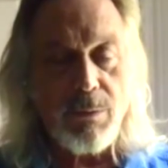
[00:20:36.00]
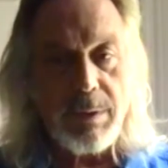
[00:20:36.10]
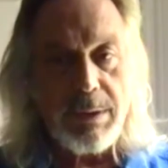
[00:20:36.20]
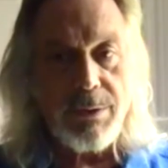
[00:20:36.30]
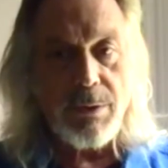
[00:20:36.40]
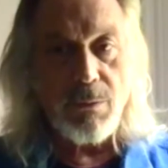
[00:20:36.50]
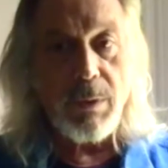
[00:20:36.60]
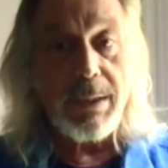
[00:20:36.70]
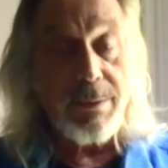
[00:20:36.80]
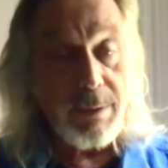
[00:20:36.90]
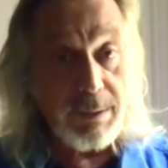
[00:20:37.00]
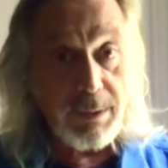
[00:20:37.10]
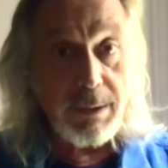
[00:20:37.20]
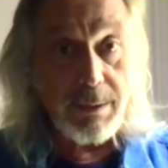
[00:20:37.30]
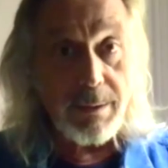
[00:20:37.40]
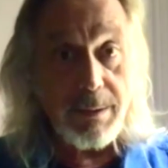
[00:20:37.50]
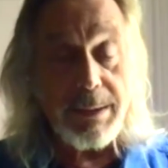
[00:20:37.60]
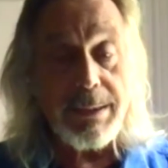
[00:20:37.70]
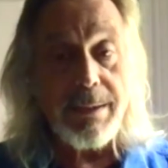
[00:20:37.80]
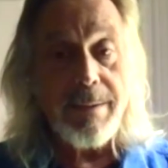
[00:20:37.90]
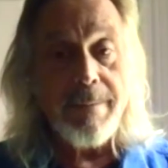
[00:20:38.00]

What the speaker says: the release of the record. And luckily,